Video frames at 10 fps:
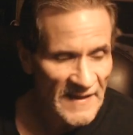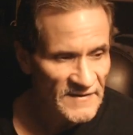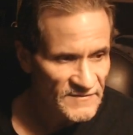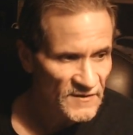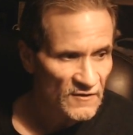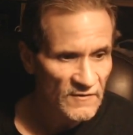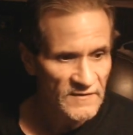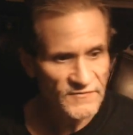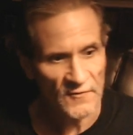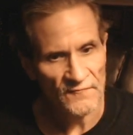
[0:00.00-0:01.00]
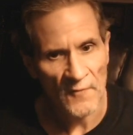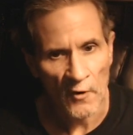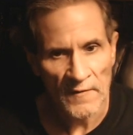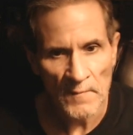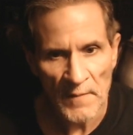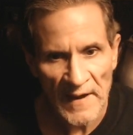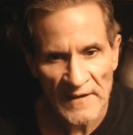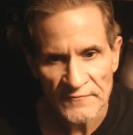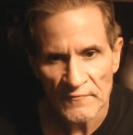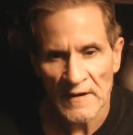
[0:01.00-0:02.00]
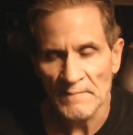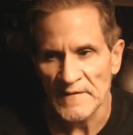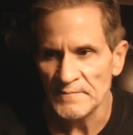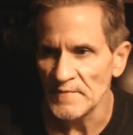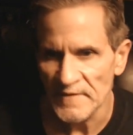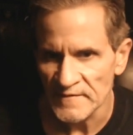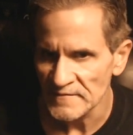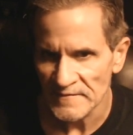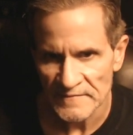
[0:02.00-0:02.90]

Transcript: is already so far in the past where I made money that,